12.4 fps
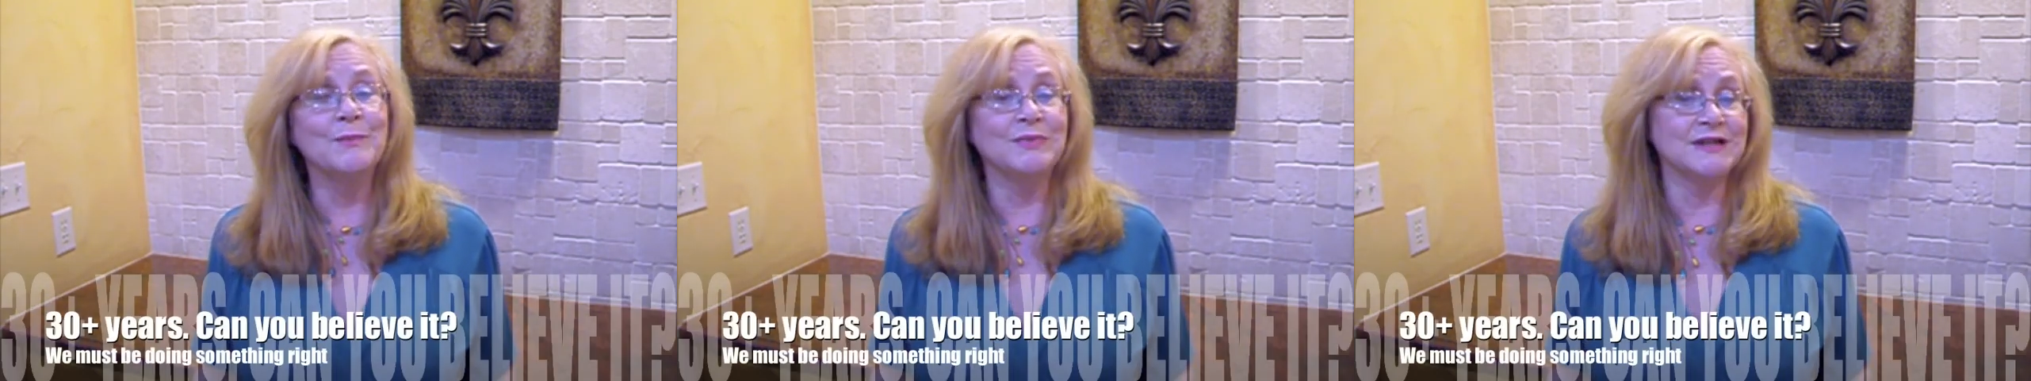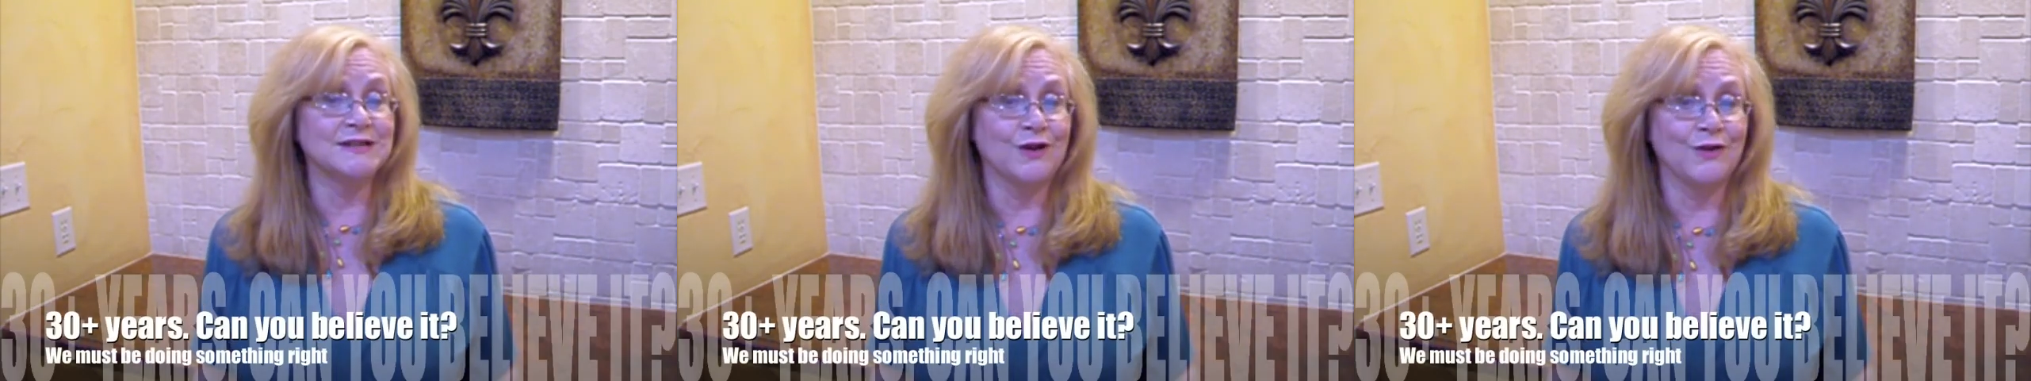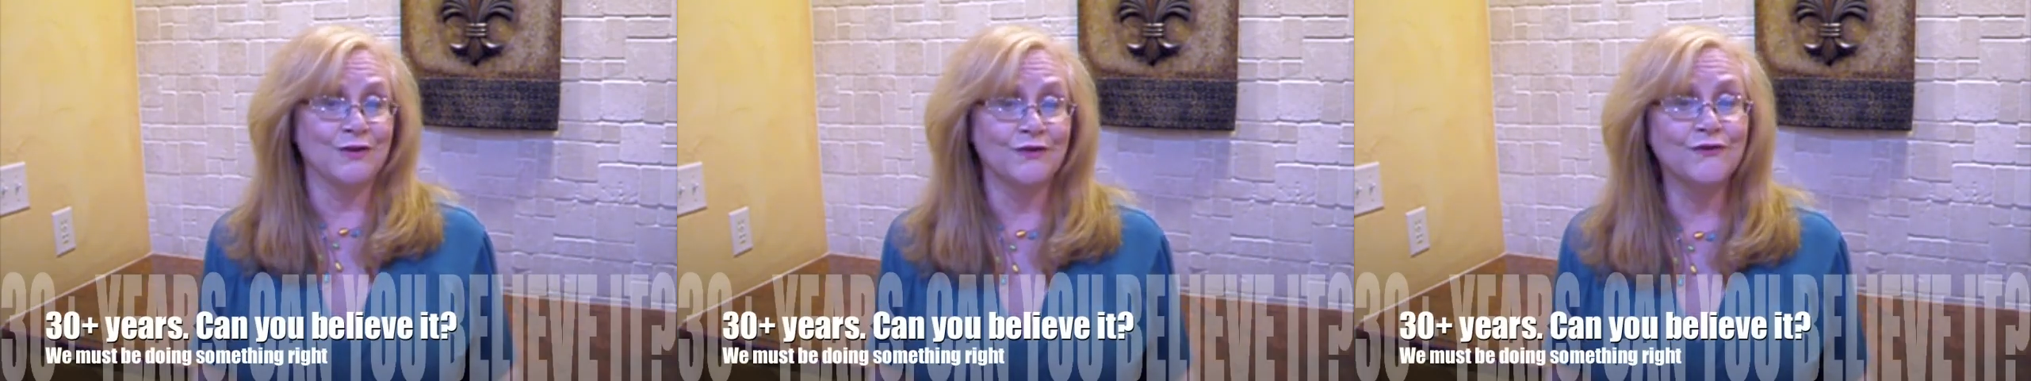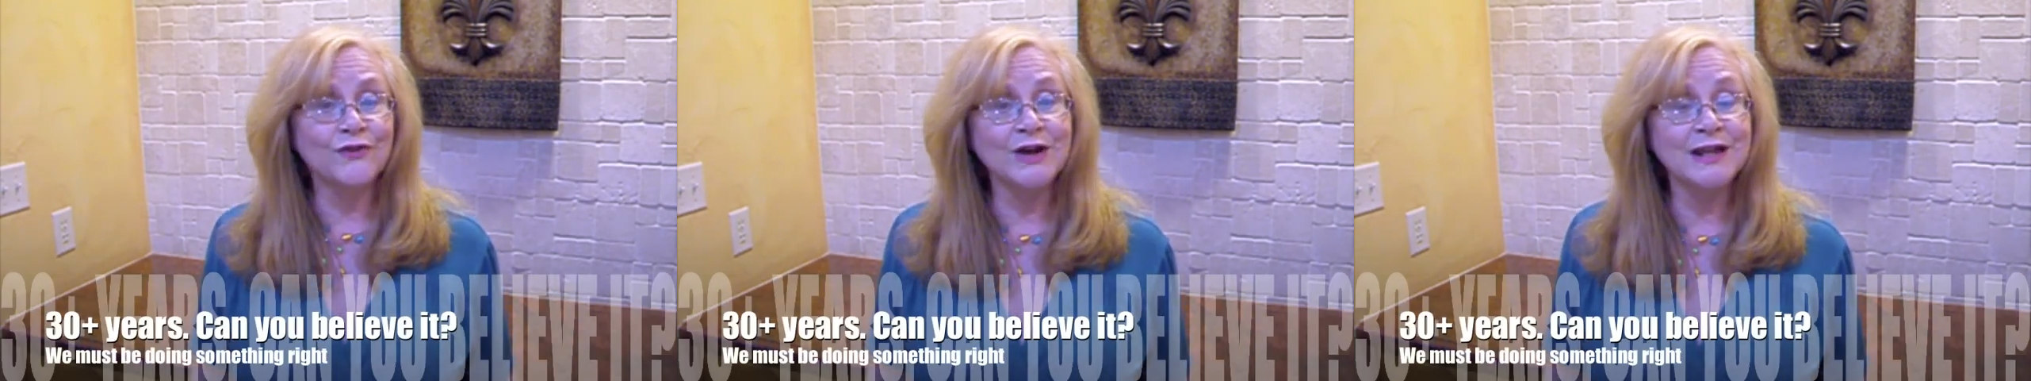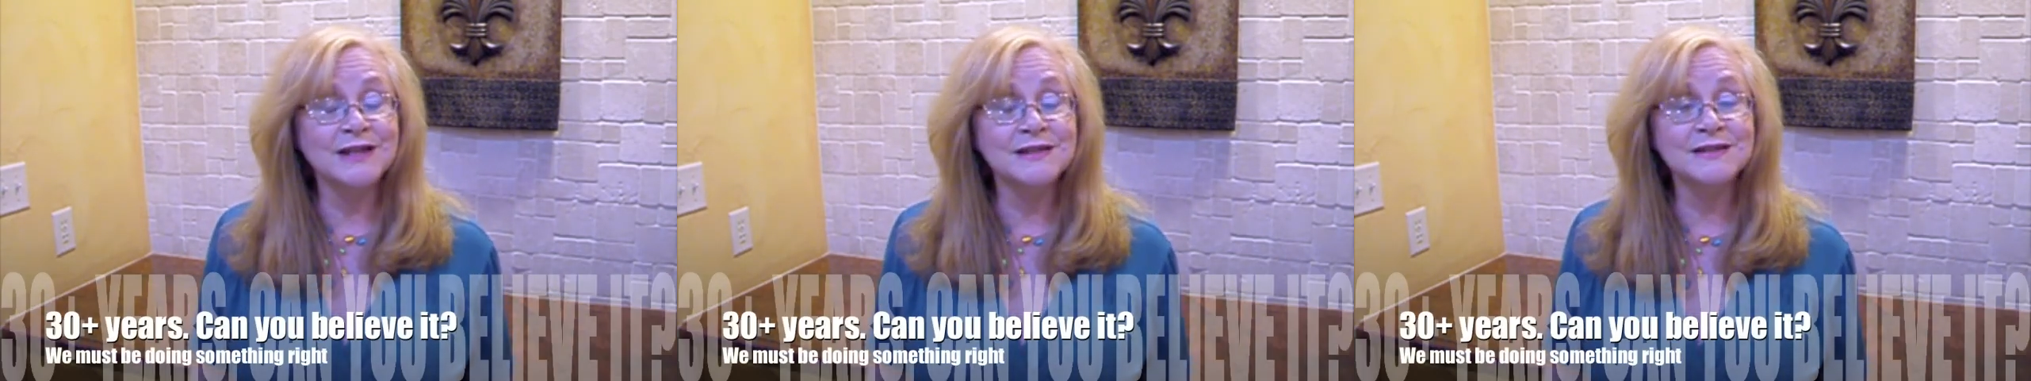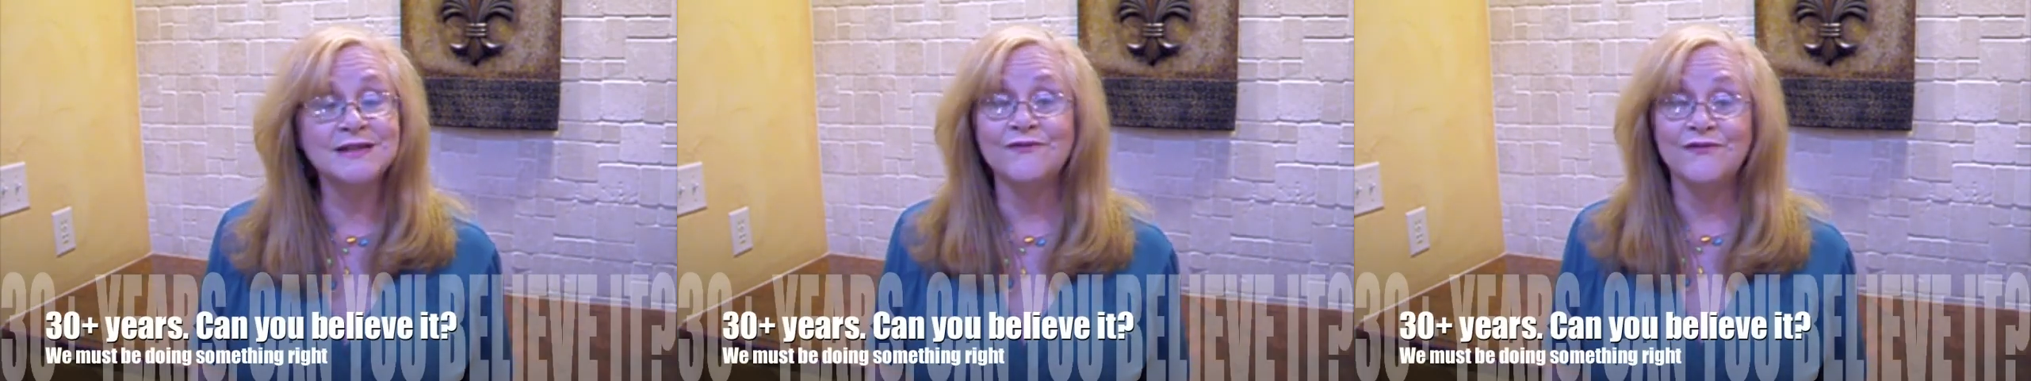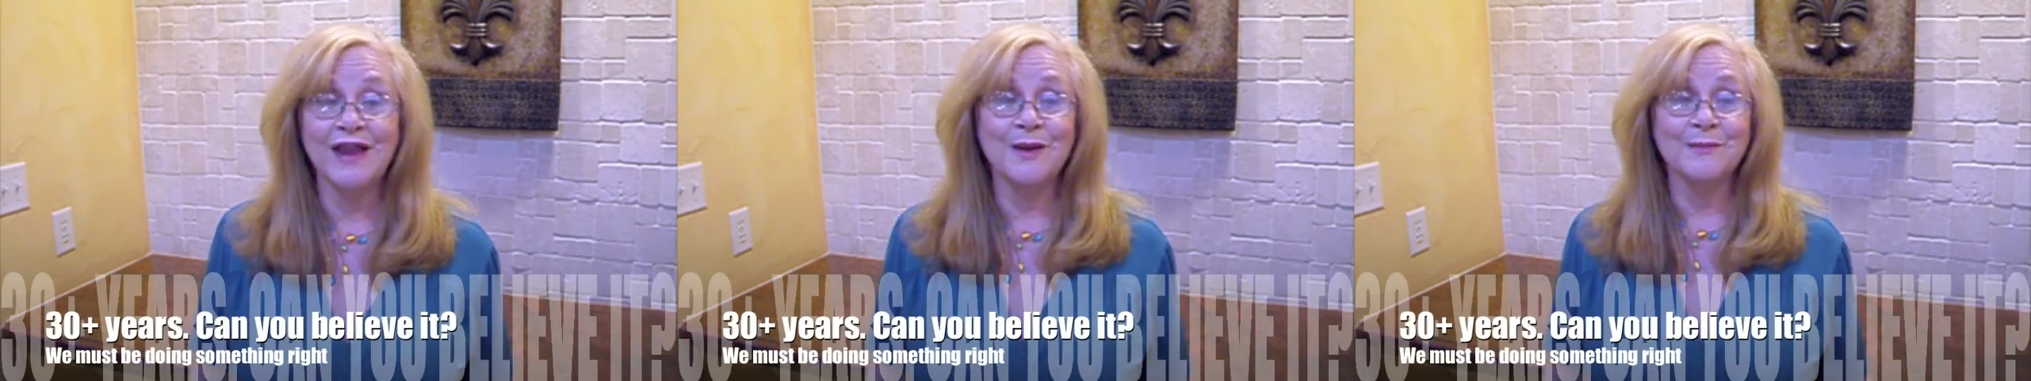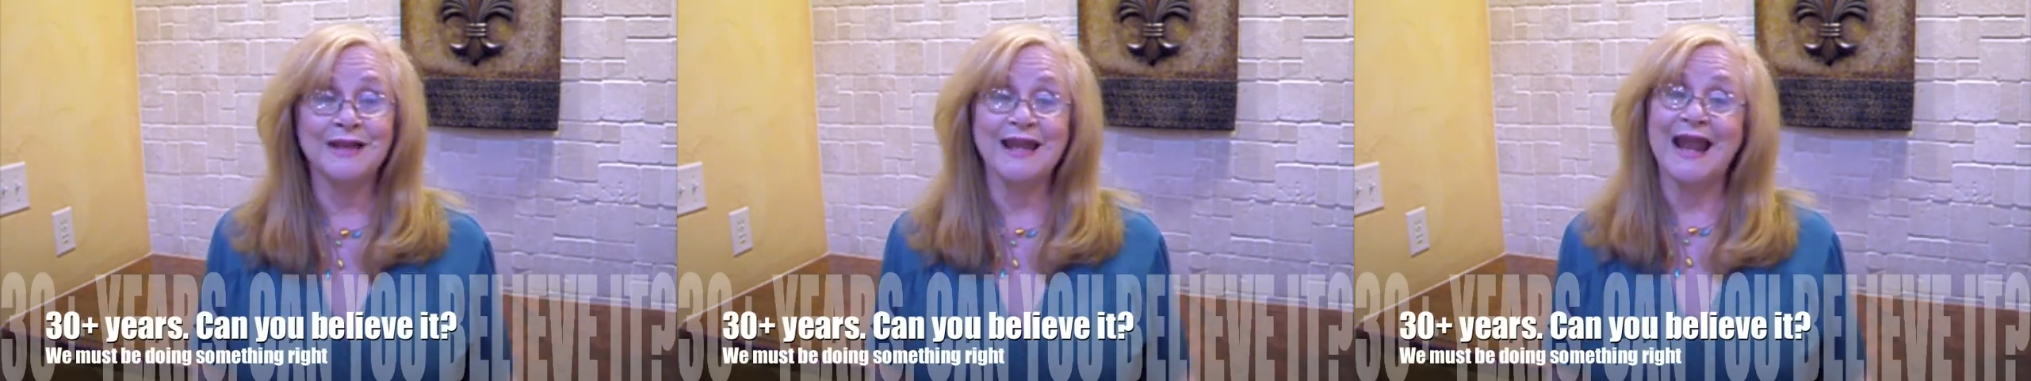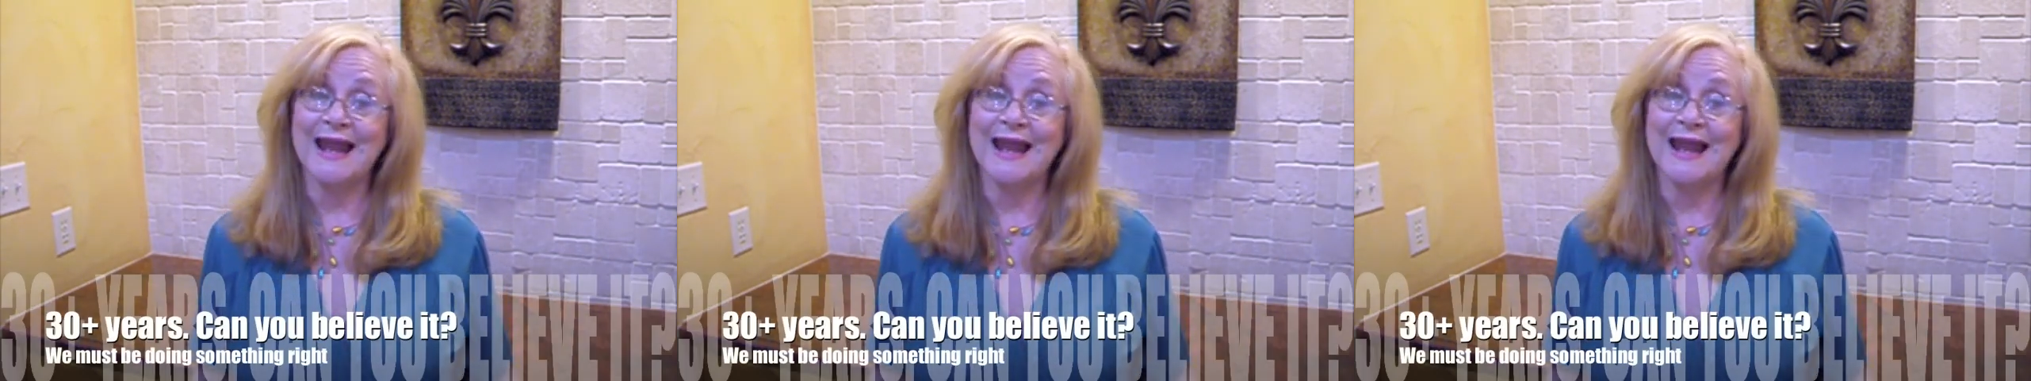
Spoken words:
plus all their friends, family,